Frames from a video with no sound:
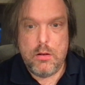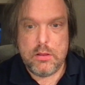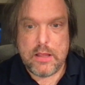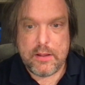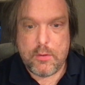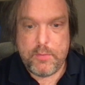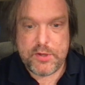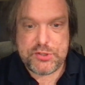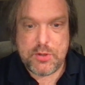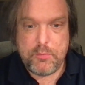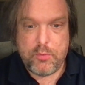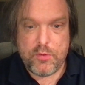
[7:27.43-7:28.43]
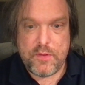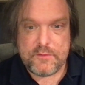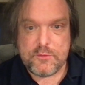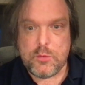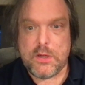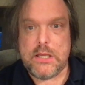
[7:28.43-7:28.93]
like a bishop or this
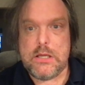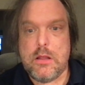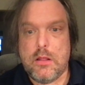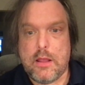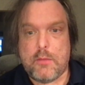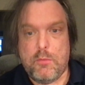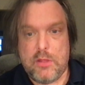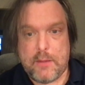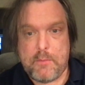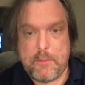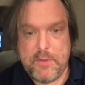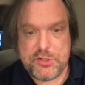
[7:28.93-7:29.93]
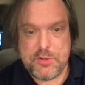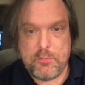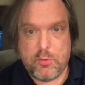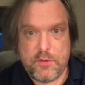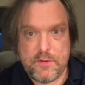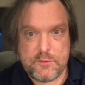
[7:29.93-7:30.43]
queen, like my bishop
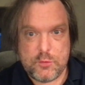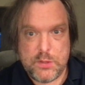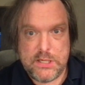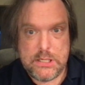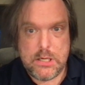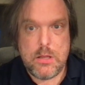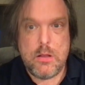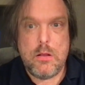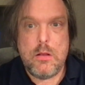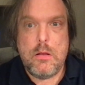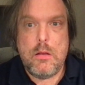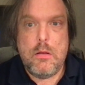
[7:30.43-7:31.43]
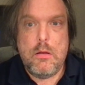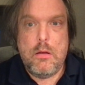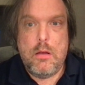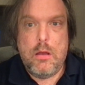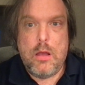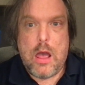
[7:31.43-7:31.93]
or this queen.
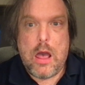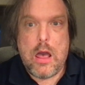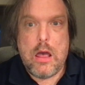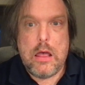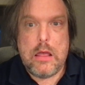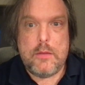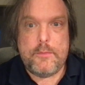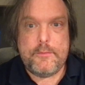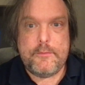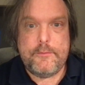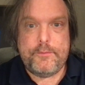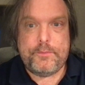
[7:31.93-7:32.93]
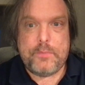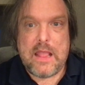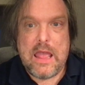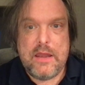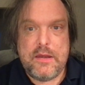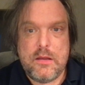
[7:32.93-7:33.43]

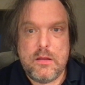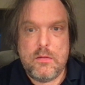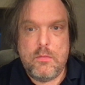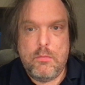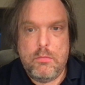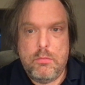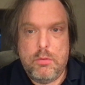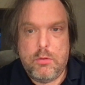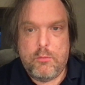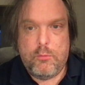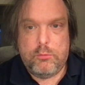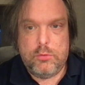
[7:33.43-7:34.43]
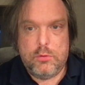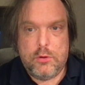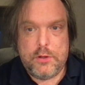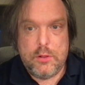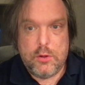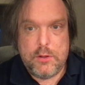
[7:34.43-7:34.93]
And
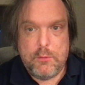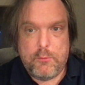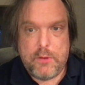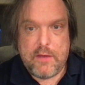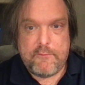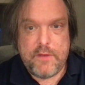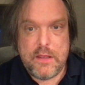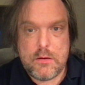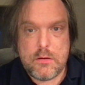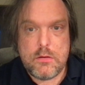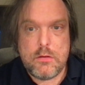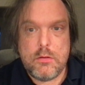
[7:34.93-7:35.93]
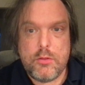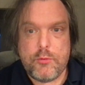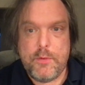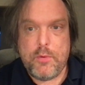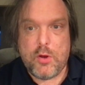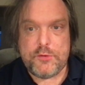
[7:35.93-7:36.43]
looky what we have here, 3
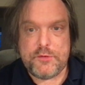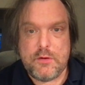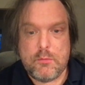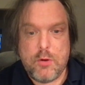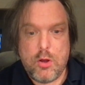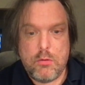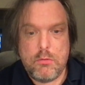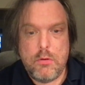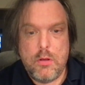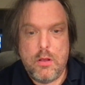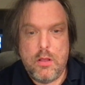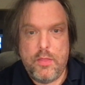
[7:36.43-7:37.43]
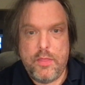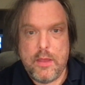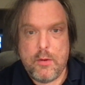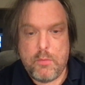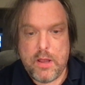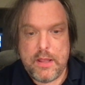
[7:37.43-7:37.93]
pawns in a row.
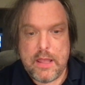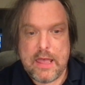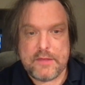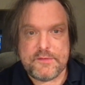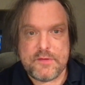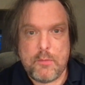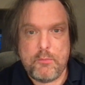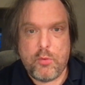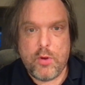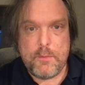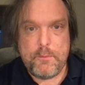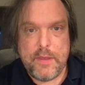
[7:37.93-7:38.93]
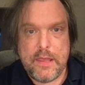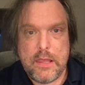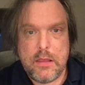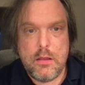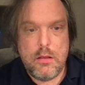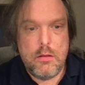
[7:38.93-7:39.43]
There might at some point be
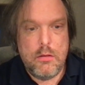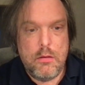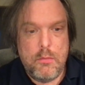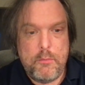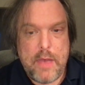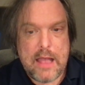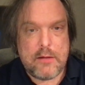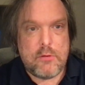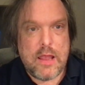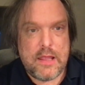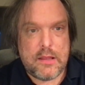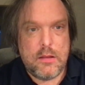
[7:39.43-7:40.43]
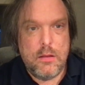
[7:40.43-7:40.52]
back rank